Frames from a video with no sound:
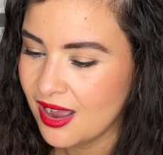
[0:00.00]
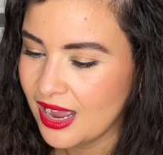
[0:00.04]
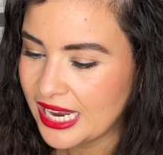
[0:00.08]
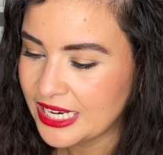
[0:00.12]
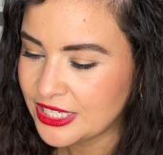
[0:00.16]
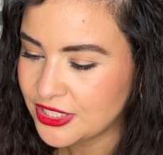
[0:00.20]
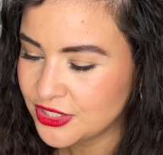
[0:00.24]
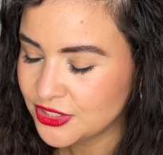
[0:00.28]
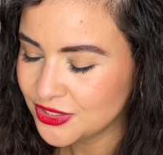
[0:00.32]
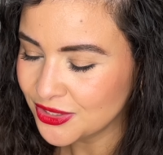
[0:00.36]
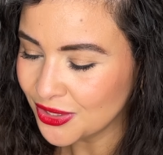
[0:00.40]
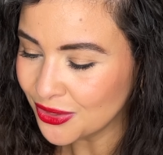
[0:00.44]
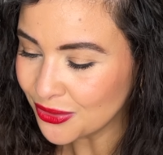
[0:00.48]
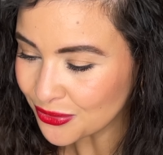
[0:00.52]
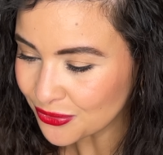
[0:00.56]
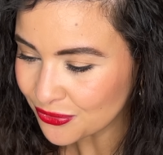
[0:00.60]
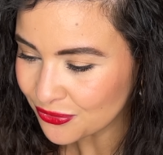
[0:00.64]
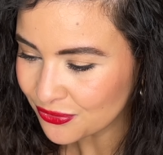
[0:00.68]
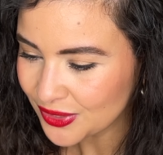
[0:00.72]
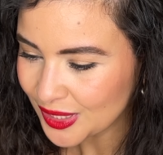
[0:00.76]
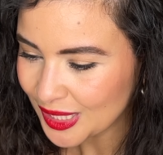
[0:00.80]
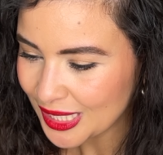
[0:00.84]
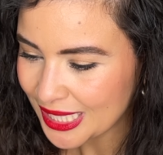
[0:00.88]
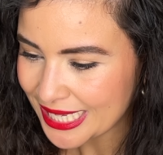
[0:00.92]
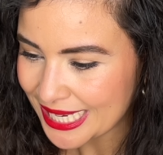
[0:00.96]
I don't
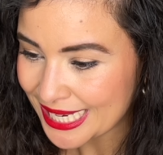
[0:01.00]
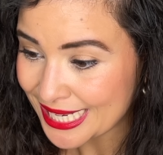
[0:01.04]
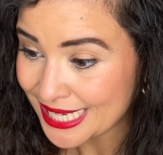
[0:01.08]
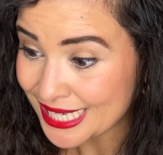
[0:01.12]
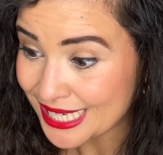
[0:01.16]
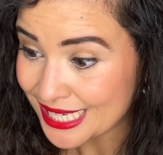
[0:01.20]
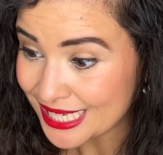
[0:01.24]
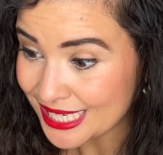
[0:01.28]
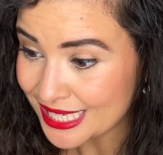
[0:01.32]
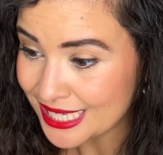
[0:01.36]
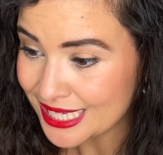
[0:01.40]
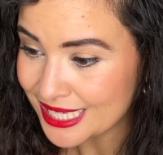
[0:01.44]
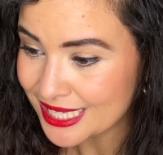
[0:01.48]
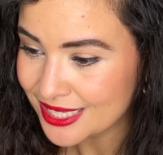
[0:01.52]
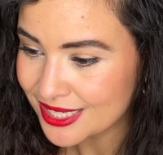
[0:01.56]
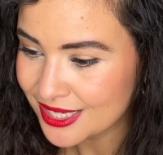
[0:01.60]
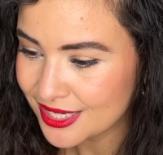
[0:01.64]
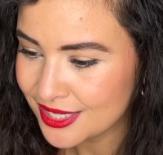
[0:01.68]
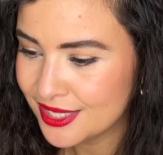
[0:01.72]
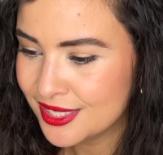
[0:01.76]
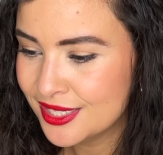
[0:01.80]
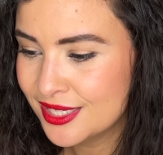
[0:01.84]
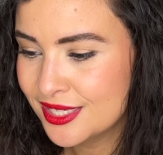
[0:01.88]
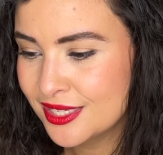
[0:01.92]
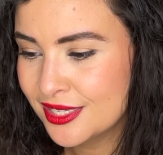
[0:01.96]
feel like I
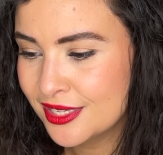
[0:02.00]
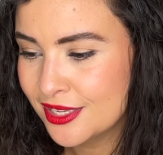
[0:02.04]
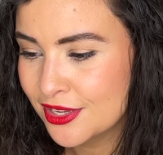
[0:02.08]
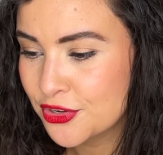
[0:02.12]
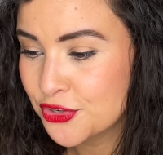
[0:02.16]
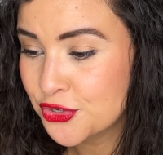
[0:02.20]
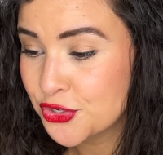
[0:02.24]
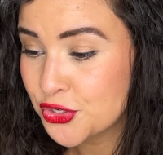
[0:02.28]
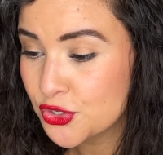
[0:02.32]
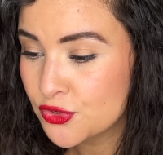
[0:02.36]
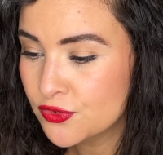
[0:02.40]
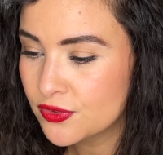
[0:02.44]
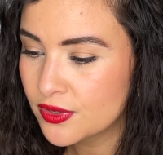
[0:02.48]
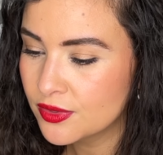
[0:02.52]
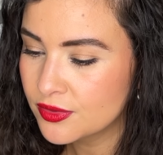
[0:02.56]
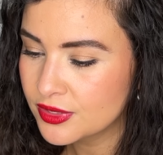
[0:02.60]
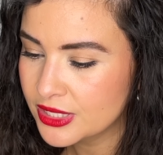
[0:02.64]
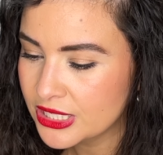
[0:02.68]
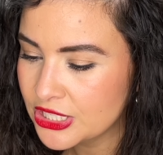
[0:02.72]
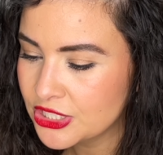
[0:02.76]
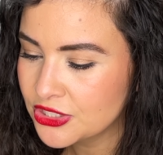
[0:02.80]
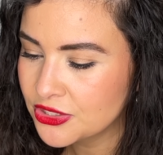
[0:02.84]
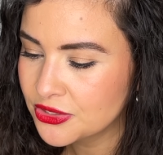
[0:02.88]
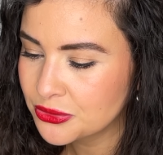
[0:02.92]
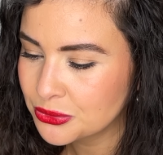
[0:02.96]
need a new
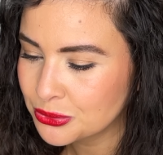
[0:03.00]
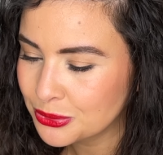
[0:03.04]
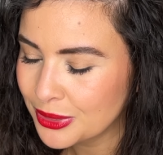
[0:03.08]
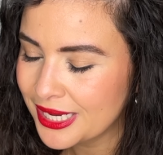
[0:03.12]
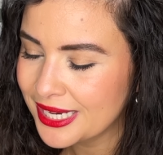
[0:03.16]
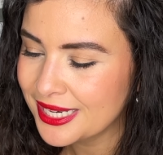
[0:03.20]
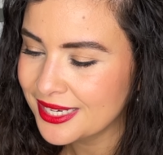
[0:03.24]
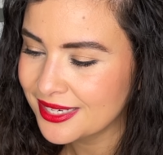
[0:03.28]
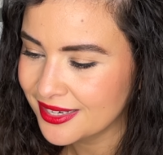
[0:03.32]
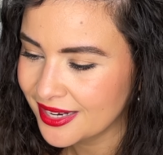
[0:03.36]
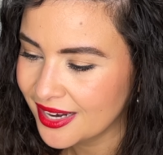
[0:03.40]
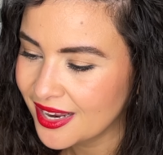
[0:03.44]
foundation right